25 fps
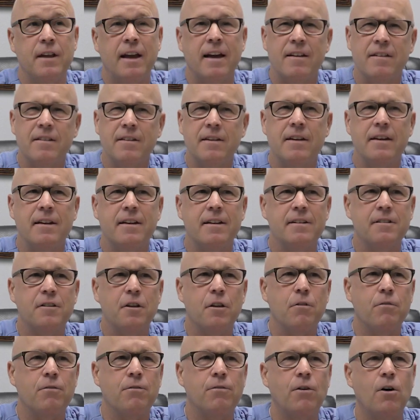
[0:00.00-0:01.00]
As you get
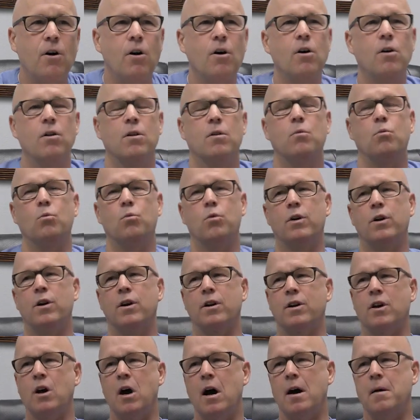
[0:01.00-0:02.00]
into the fall,
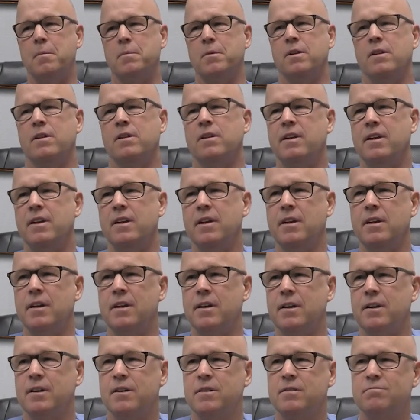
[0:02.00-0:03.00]
we're
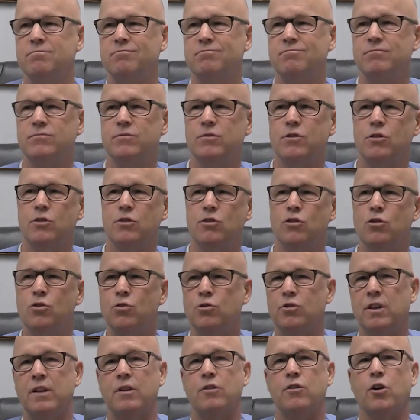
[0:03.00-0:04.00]
commonly
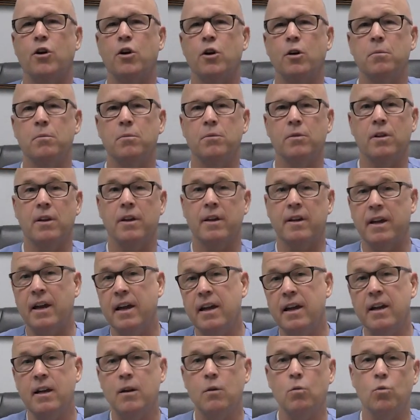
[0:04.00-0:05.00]
using terms like,
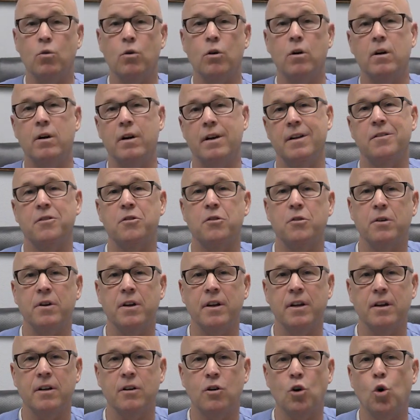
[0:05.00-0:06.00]
hey, we're
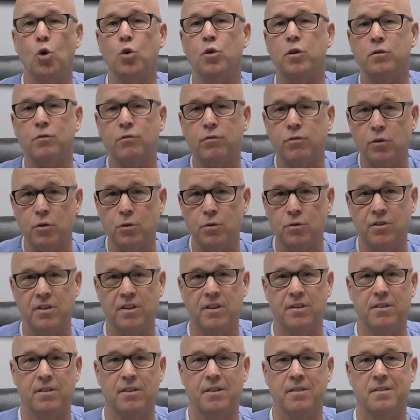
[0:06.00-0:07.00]
entering cold and flu
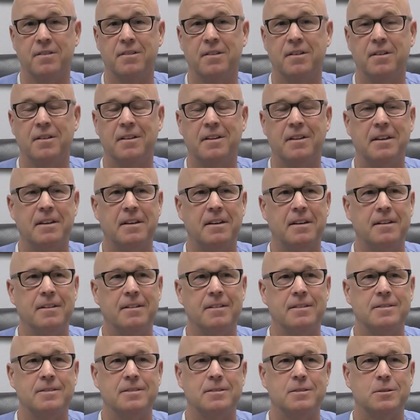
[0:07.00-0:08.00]
season.
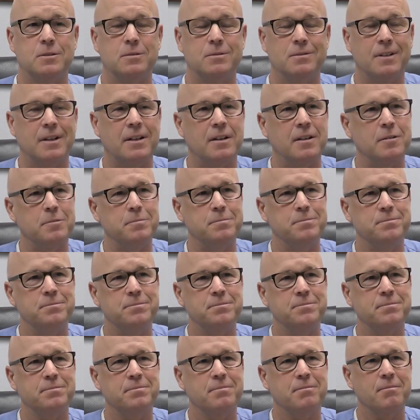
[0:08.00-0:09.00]
Well,
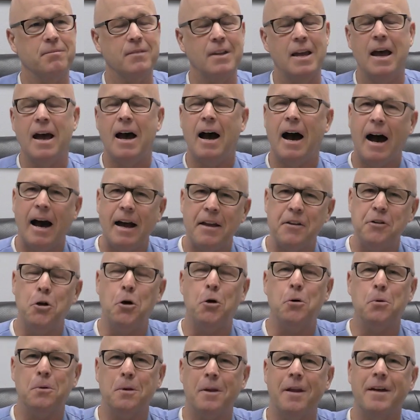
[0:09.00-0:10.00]
I
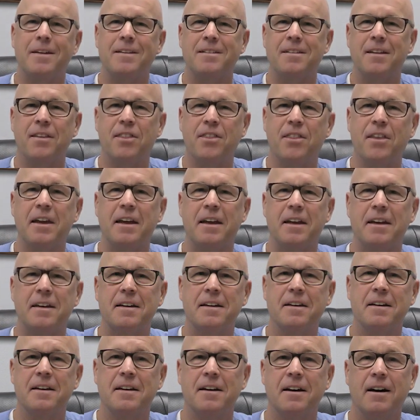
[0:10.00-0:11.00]
don't like to
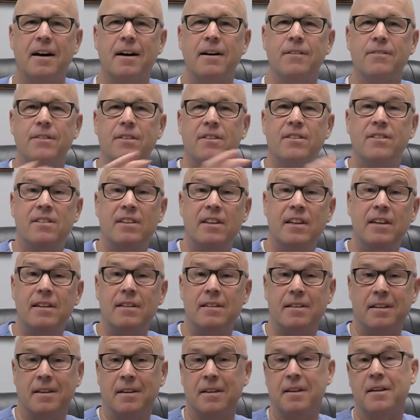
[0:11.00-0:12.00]
think of a
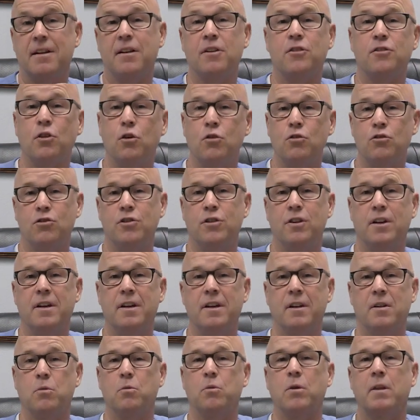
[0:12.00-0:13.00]
season and
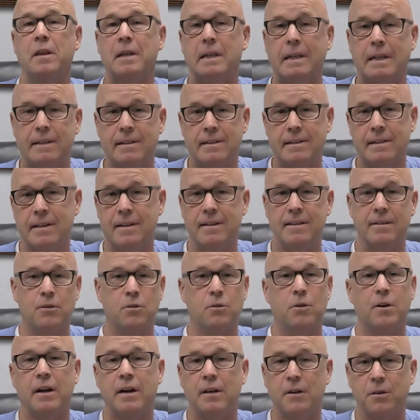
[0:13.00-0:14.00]
associate it with a disease
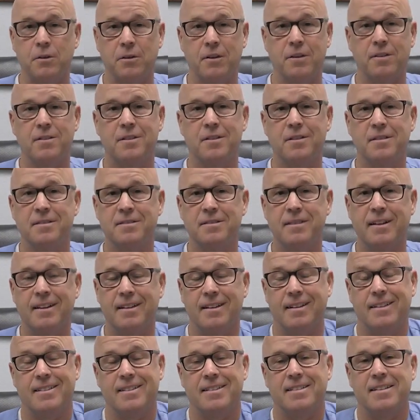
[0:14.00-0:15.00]
or an illness.
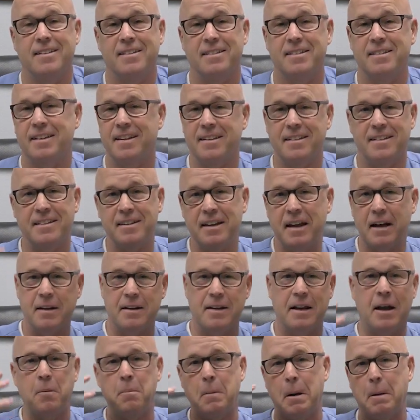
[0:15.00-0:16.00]
That's uh, just, it's
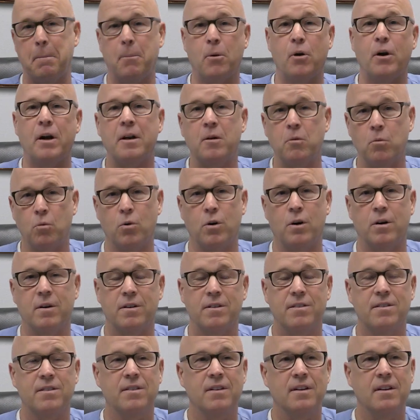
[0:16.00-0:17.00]
not how my brain
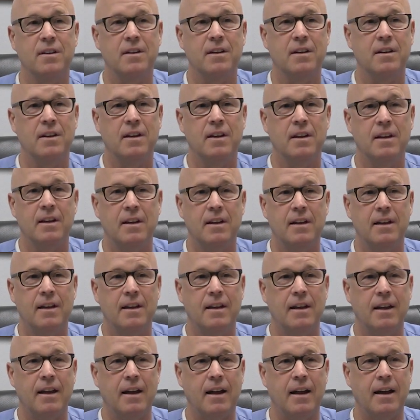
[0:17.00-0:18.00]
works.
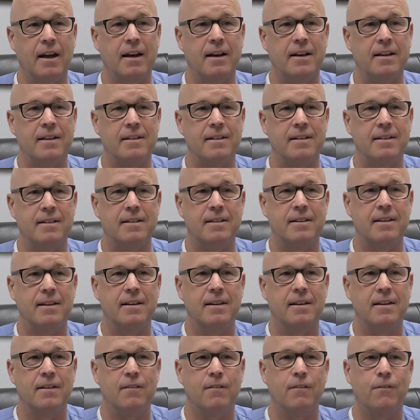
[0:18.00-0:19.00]
And
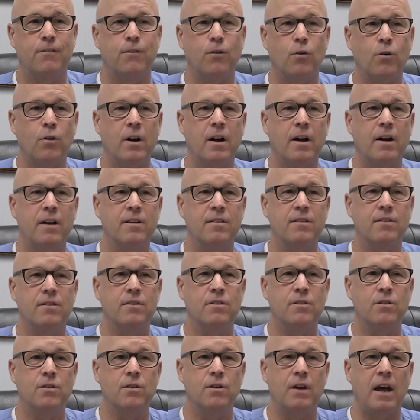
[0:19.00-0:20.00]
for us
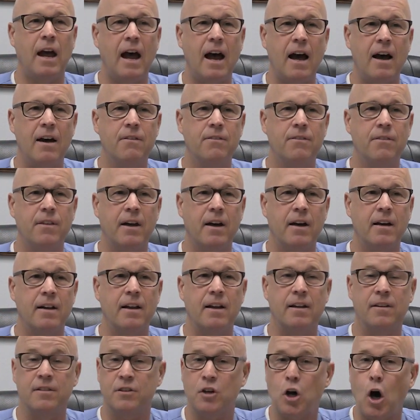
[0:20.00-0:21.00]
to have
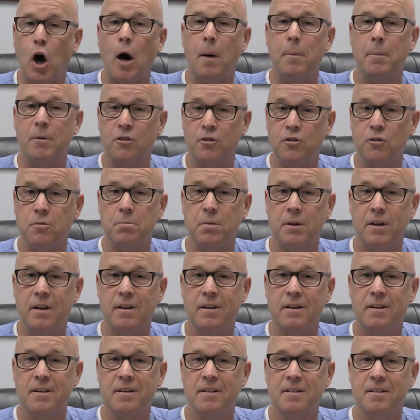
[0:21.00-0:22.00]
that as common
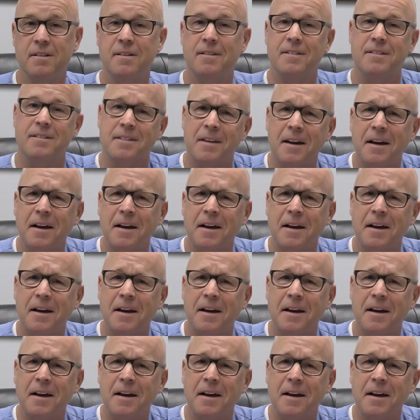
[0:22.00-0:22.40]
speak is